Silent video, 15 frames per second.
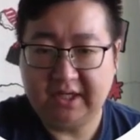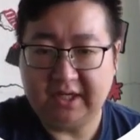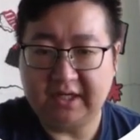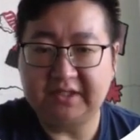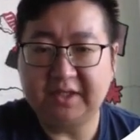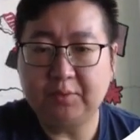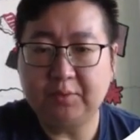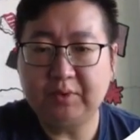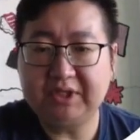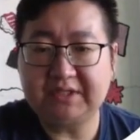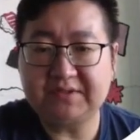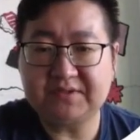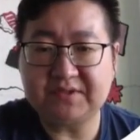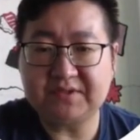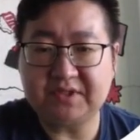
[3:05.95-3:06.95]
And then we
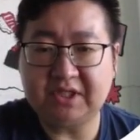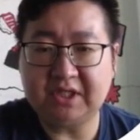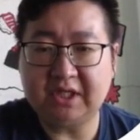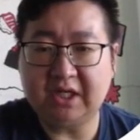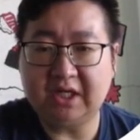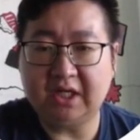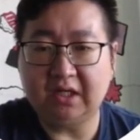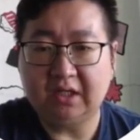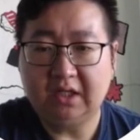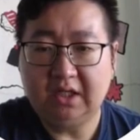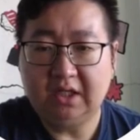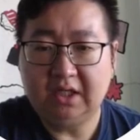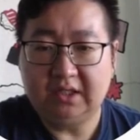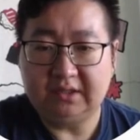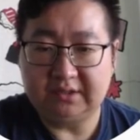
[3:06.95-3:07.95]
can see
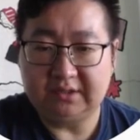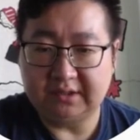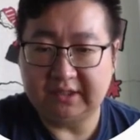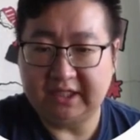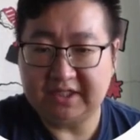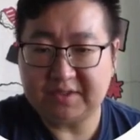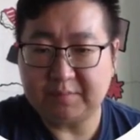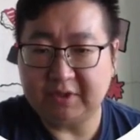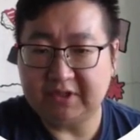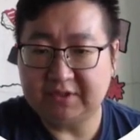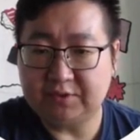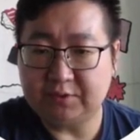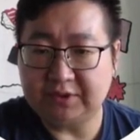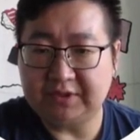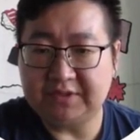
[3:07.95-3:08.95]
the next
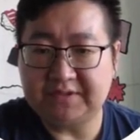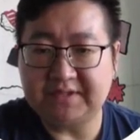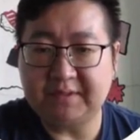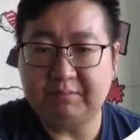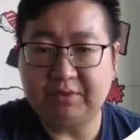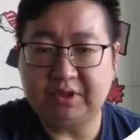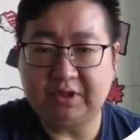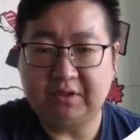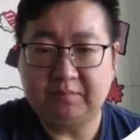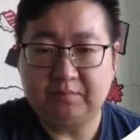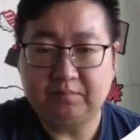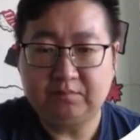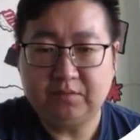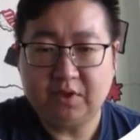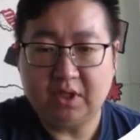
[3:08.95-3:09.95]
month, during December,
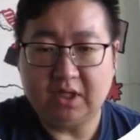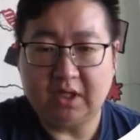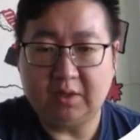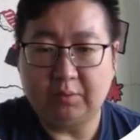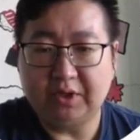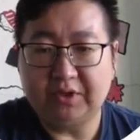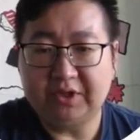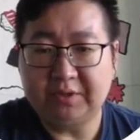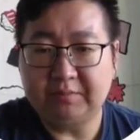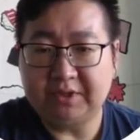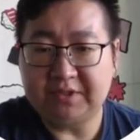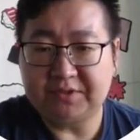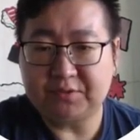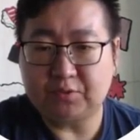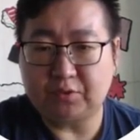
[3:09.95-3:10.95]
William
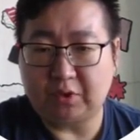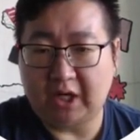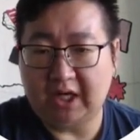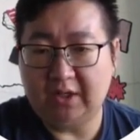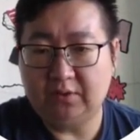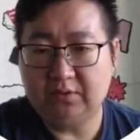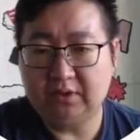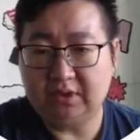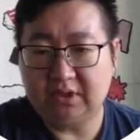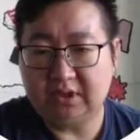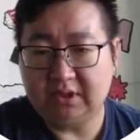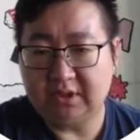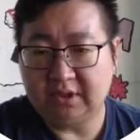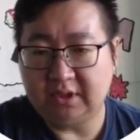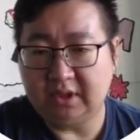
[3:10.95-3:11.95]
is crowned
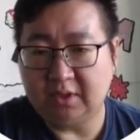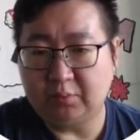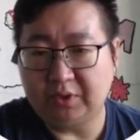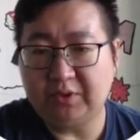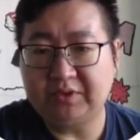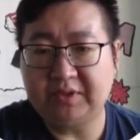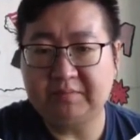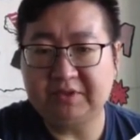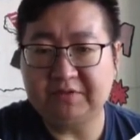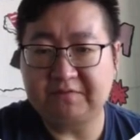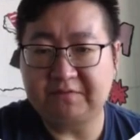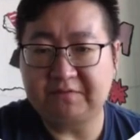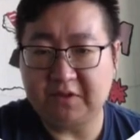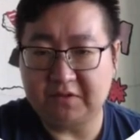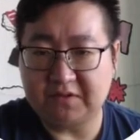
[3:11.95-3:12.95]
William the
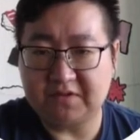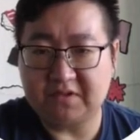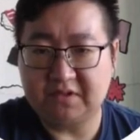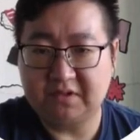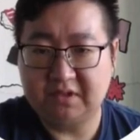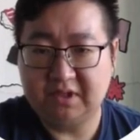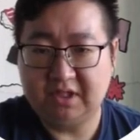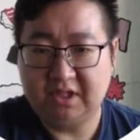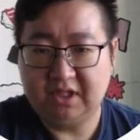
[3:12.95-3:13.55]
First